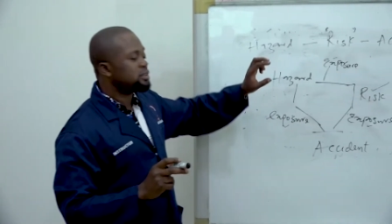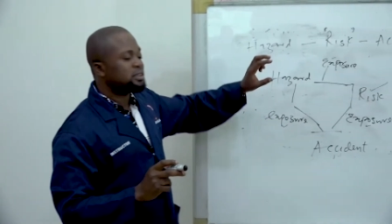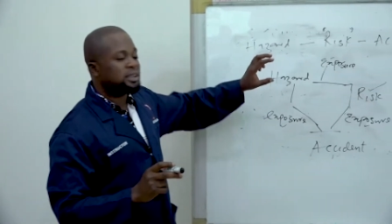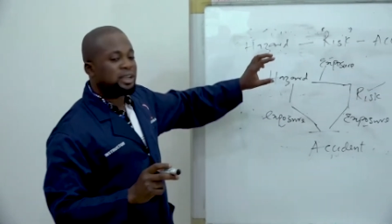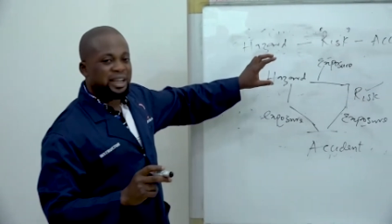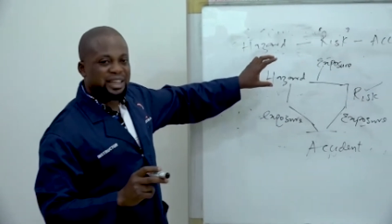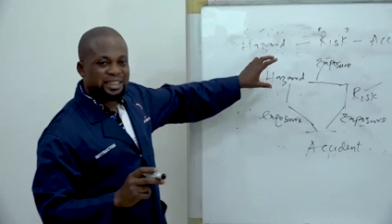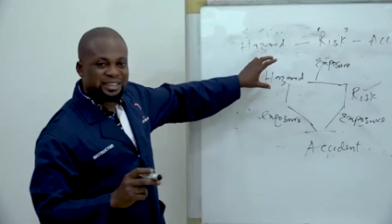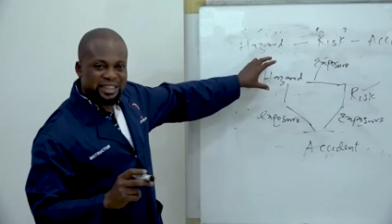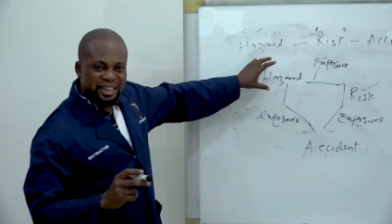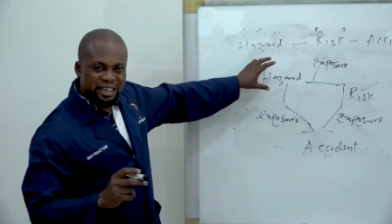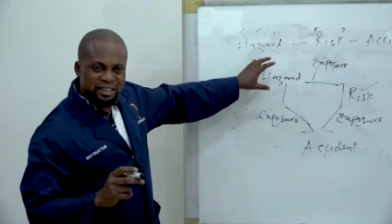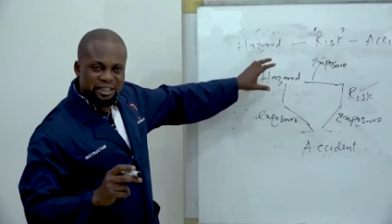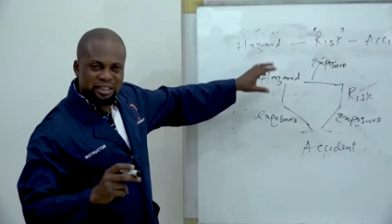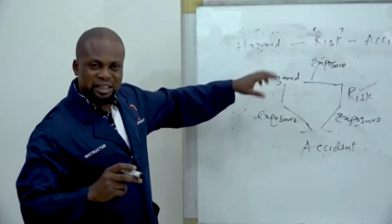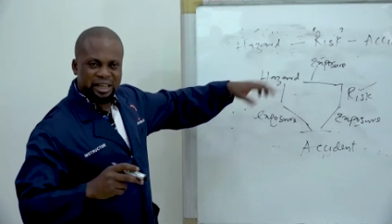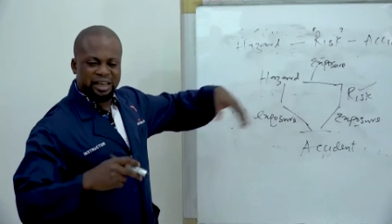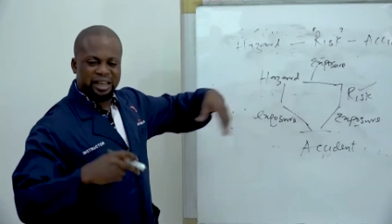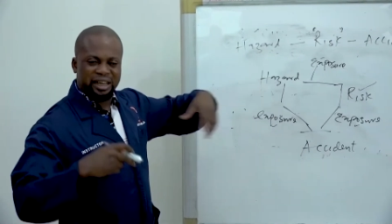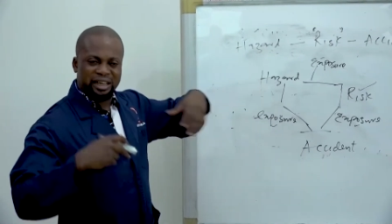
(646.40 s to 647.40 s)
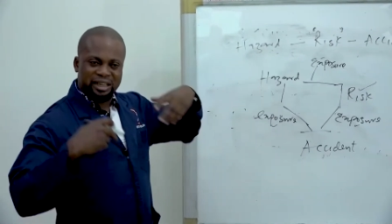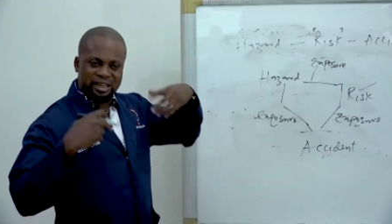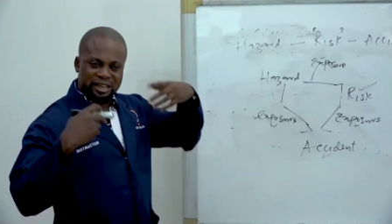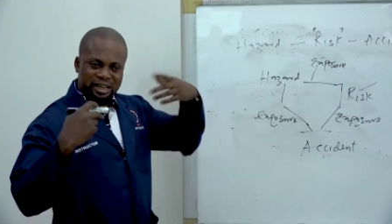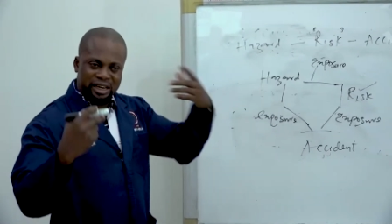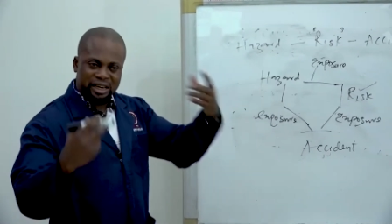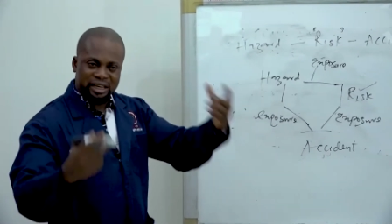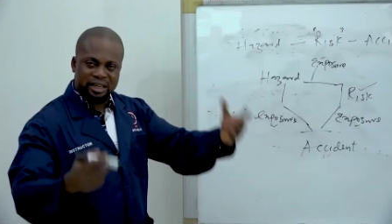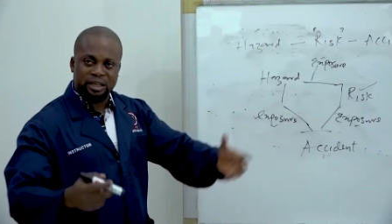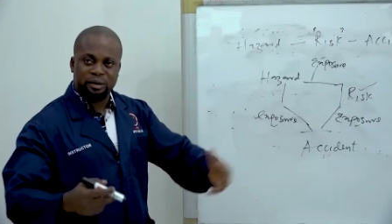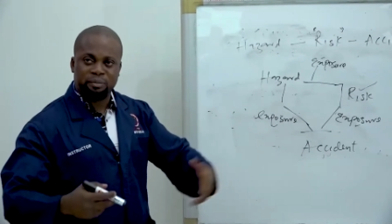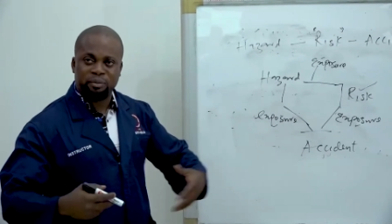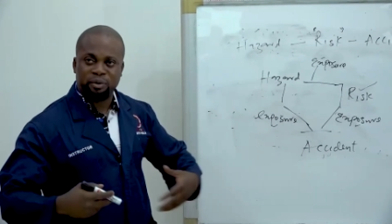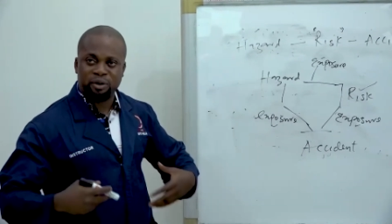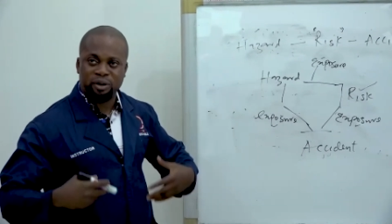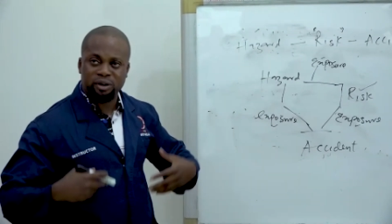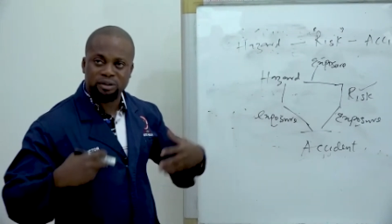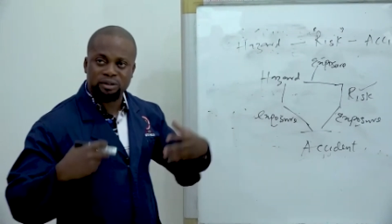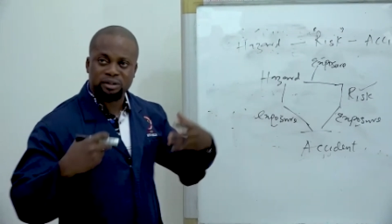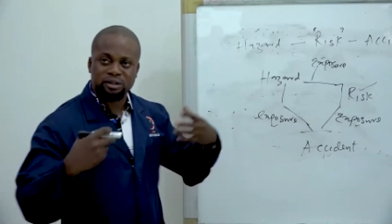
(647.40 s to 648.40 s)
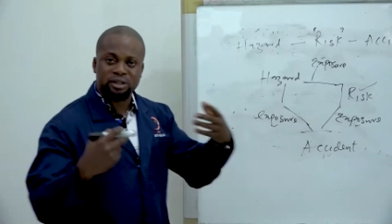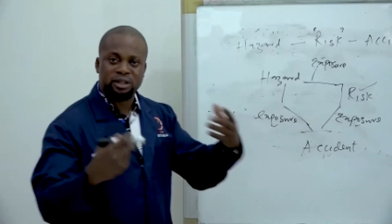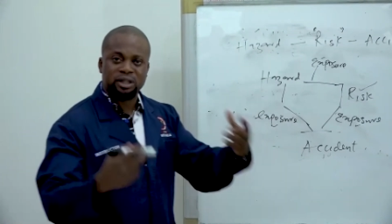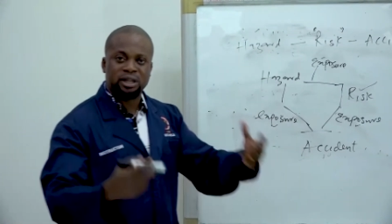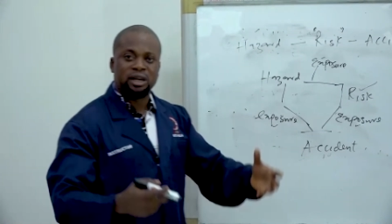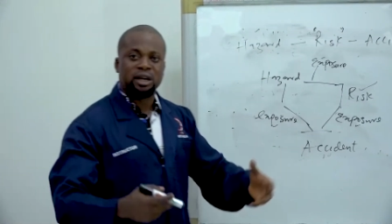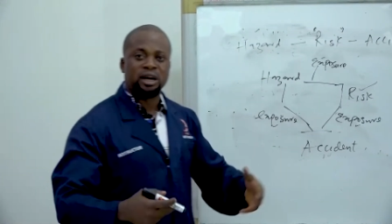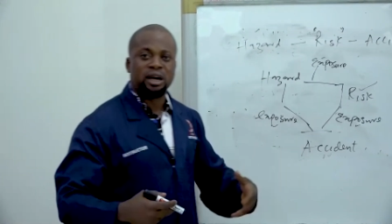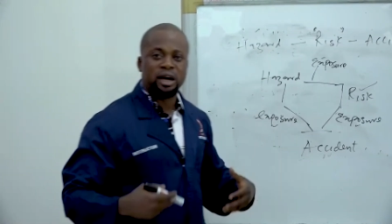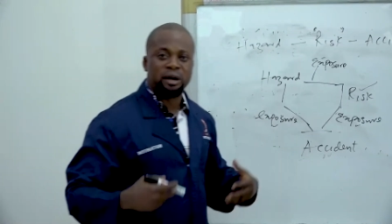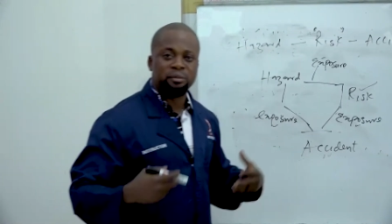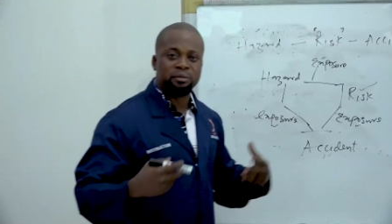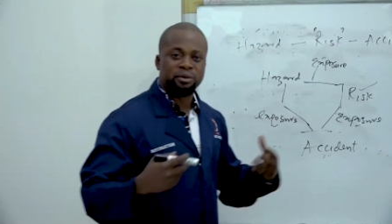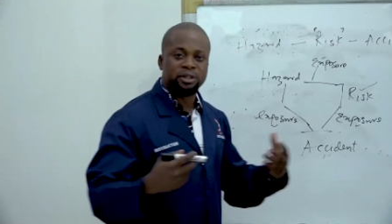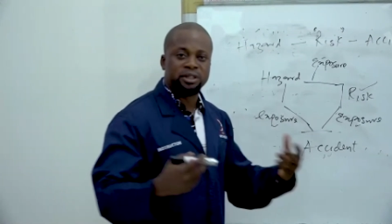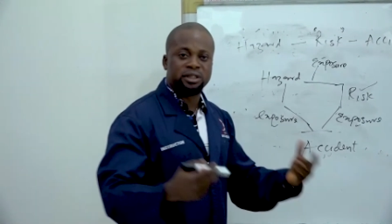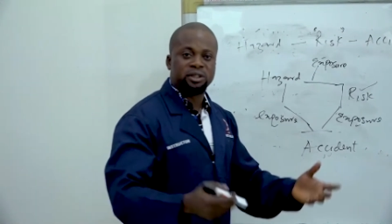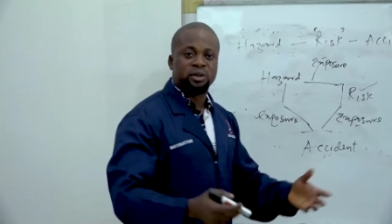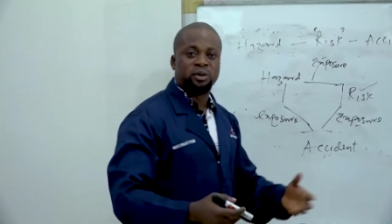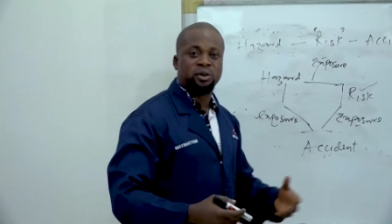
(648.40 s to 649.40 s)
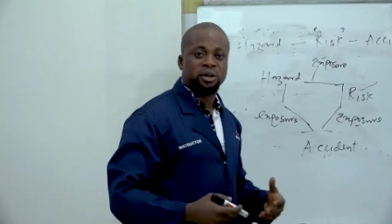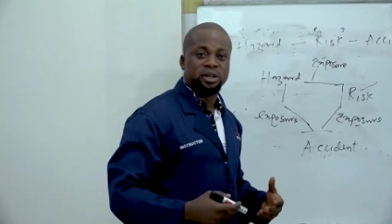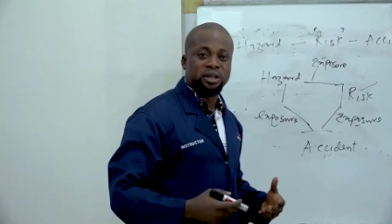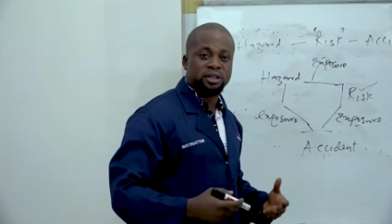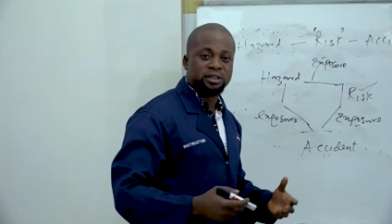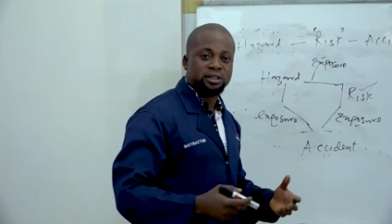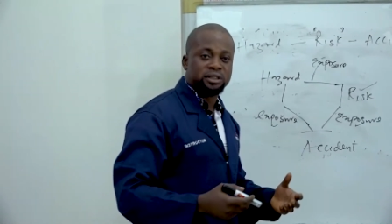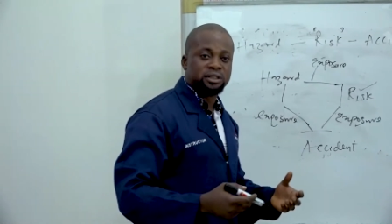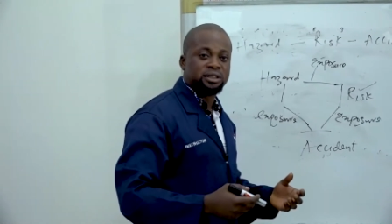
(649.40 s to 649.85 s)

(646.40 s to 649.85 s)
hazard, like I keep on hammering on it,